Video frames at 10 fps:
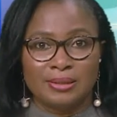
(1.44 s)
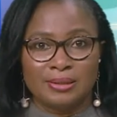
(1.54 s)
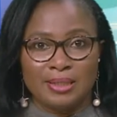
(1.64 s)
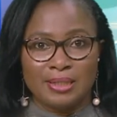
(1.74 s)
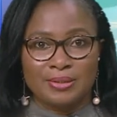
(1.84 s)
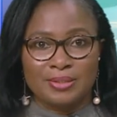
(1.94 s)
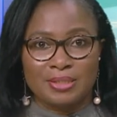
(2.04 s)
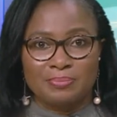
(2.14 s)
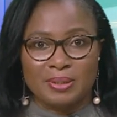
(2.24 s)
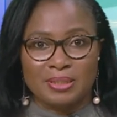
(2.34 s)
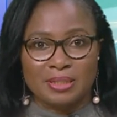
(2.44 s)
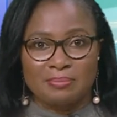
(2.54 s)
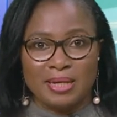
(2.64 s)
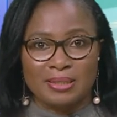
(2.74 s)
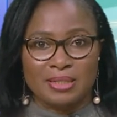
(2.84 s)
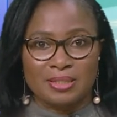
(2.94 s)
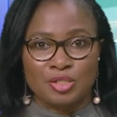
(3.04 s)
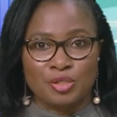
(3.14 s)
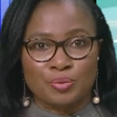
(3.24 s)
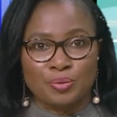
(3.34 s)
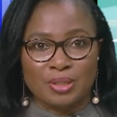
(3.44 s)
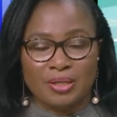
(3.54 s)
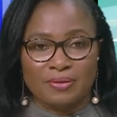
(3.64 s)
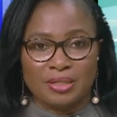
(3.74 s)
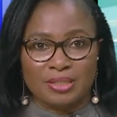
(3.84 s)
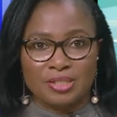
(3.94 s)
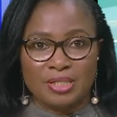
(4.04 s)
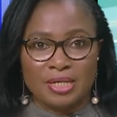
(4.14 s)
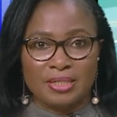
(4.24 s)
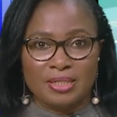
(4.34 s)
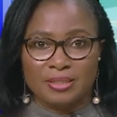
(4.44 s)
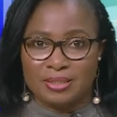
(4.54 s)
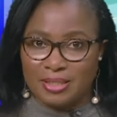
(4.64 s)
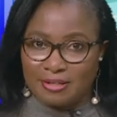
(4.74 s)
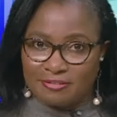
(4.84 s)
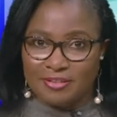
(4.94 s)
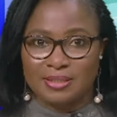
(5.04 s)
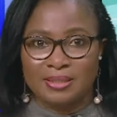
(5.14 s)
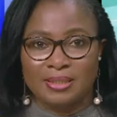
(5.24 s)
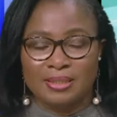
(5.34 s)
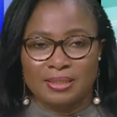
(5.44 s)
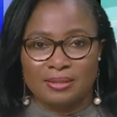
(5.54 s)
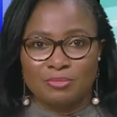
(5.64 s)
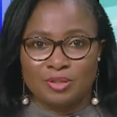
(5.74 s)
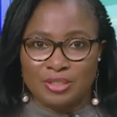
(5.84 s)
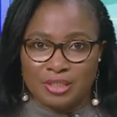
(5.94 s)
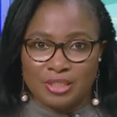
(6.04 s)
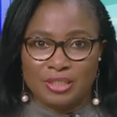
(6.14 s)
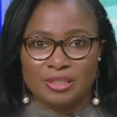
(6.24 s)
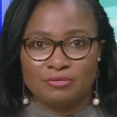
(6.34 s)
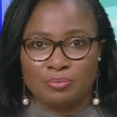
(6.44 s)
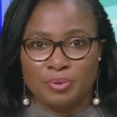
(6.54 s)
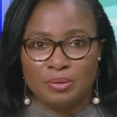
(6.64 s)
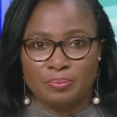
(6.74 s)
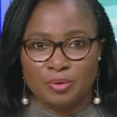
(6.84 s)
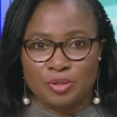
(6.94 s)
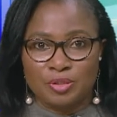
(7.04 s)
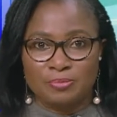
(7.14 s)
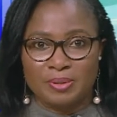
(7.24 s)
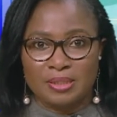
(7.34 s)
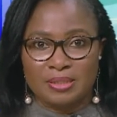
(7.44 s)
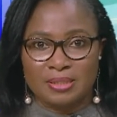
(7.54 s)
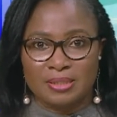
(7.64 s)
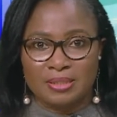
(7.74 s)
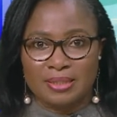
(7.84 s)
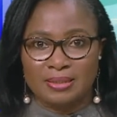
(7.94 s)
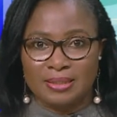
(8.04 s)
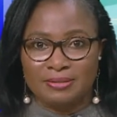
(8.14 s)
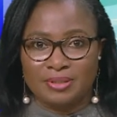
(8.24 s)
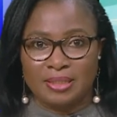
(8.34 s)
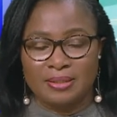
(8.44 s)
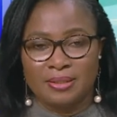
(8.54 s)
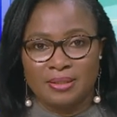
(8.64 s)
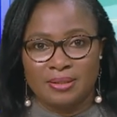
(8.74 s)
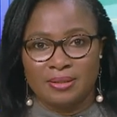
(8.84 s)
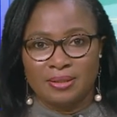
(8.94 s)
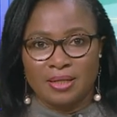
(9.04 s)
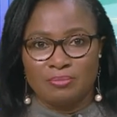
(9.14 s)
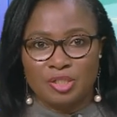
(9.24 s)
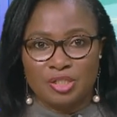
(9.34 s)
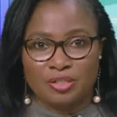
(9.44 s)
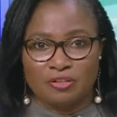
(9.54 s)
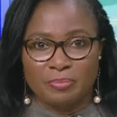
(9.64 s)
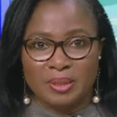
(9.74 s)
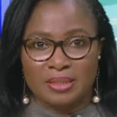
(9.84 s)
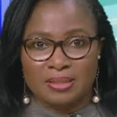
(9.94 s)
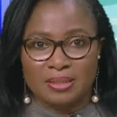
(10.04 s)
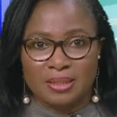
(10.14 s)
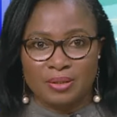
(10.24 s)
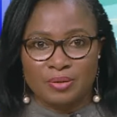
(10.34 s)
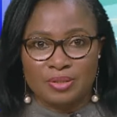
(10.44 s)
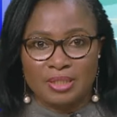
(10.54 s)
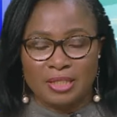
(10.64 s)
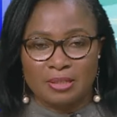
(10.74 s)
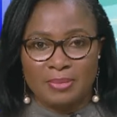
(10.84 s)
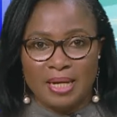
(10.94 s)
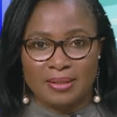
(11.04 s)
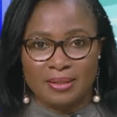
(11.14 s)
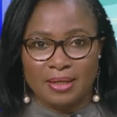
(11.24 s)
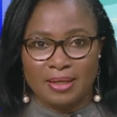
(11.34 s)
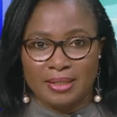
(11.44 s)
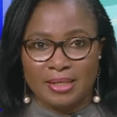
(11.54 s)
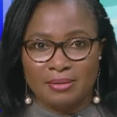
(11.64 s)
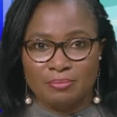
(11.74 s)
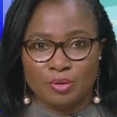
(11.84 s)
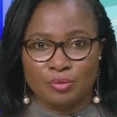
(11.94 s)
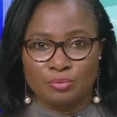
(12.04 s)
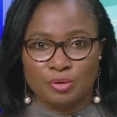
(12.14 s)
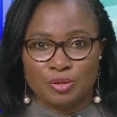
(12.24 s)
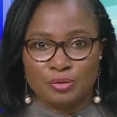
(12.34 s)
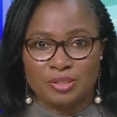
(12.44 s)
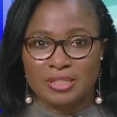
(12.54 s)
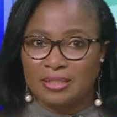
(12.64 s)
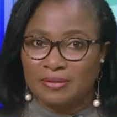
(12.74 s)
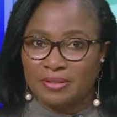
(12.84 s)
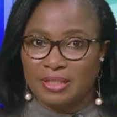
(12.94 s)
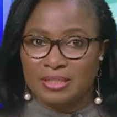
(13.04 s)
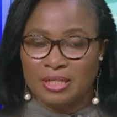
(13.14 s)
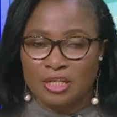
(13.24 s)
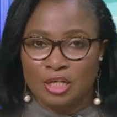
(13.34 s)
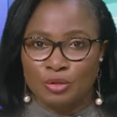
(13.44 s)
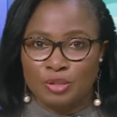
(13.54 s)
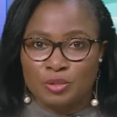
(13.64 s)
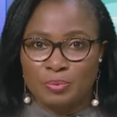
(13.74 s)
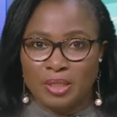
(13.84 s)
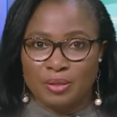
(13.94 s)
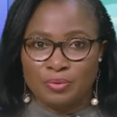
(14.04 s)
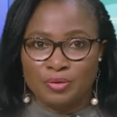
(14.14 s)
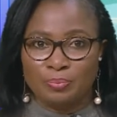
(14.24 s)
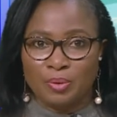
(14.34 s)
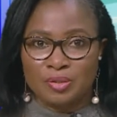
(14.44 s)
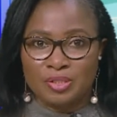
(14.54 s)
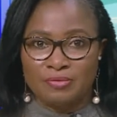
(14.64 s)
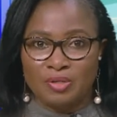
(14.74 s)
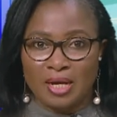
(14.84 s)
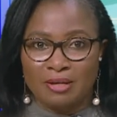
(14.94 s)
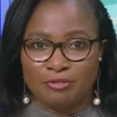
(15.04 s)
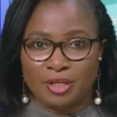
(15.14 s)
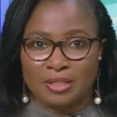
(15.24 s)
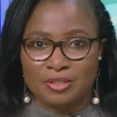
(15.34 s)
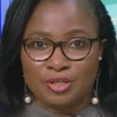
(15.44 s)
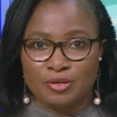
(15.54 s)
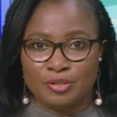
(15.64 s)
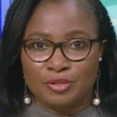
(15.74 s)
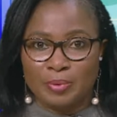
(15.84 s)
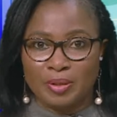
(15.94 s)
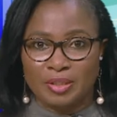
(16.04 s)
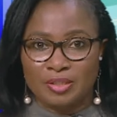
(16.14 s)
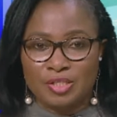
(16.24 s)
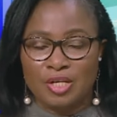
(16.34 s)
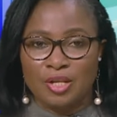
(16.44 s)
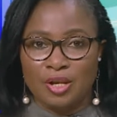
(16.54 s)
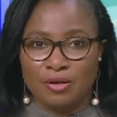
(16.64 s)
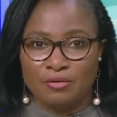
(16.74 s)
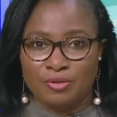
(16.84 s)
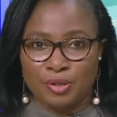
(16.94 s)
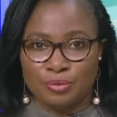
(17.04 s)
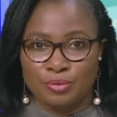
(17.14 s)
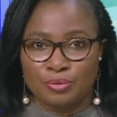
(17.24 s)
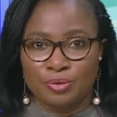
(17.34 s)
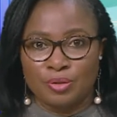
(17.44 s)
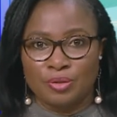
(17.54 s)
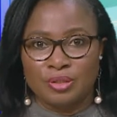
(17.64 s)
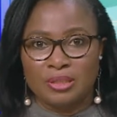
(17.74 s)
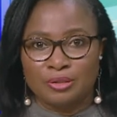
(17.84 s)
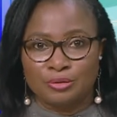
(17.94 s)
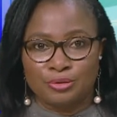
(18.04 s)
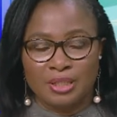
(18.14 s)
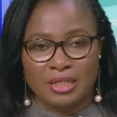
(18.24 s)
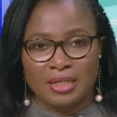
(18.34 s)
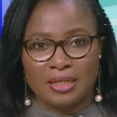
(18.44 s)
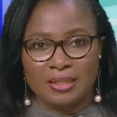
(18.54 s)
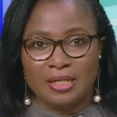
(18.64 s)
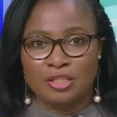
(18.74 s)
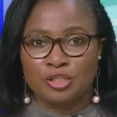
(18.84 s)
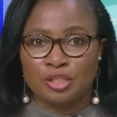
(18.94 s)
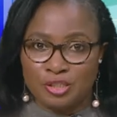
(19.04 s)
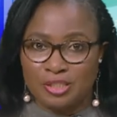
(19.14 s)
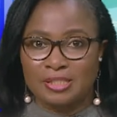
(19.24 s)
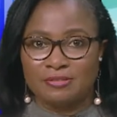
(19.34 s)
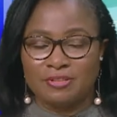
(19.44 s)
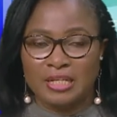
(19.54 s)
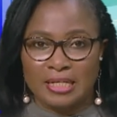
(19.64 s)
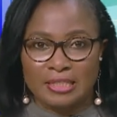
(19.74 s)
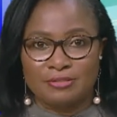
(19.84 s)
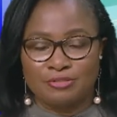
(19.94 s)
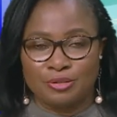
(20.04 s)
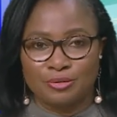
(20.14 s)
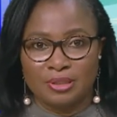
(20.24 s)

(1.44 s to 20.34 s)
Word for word: The Lagos State Police Command has assured that the state is safer and more secured for people to do businesses and living. The Commissioner of Police Lagos State Command, Hakeem Odumosu, stated this while speaking with PLUS TV Africa's correspondent, Love Ikuku Oyedoku, in an exclusive interview.